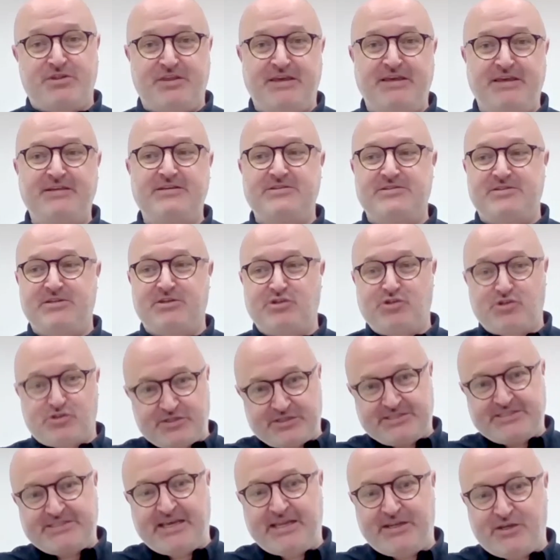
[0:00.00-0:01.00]
things than just a
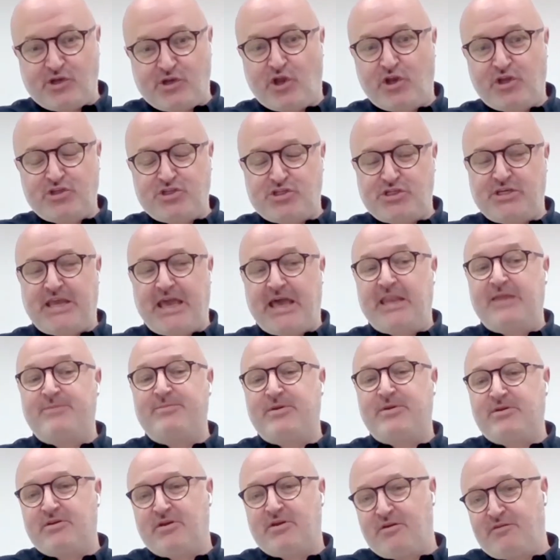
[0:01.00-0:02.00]
technology
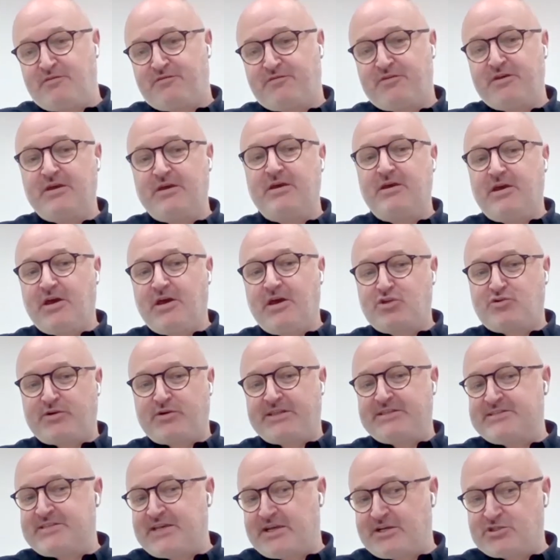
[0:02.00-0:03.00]
element of a
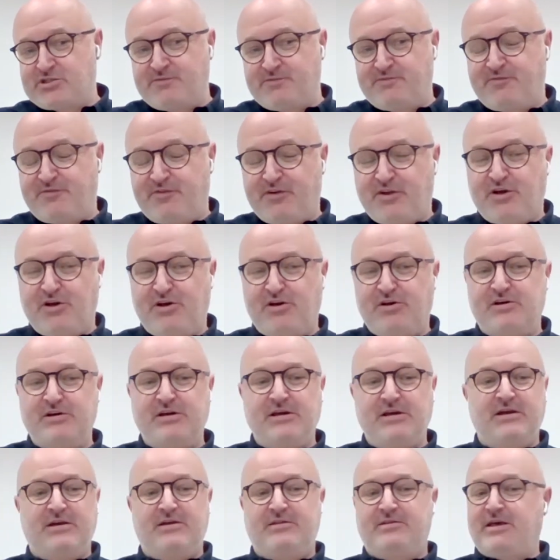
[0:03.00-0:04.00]
transaction flow,
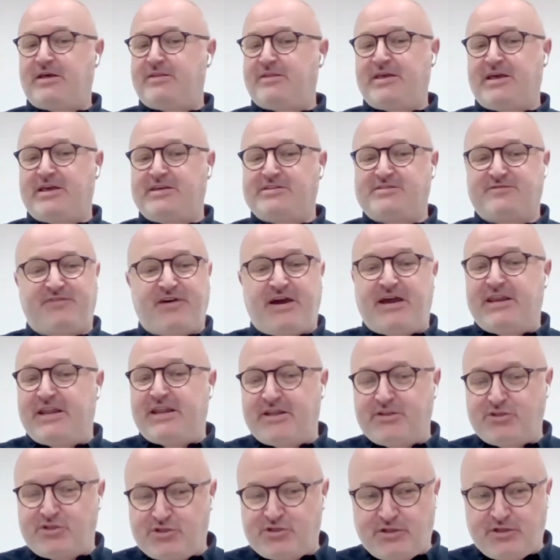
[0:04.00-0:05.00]
that there's
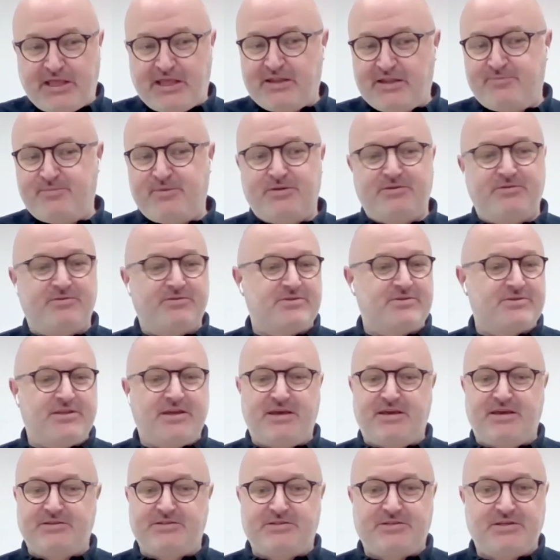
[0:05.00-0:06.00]
financial elements,
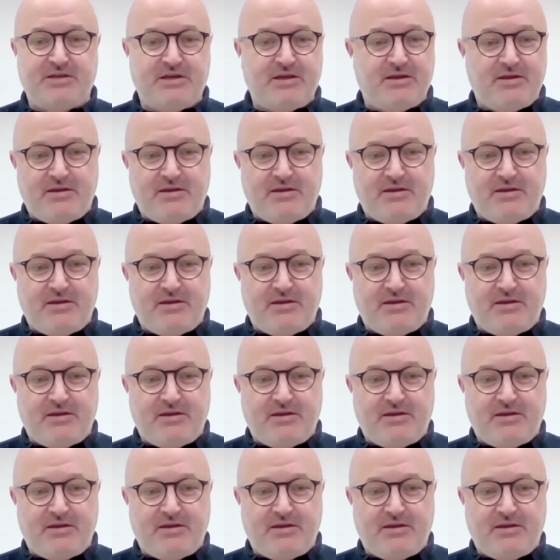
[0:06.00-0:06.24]
there's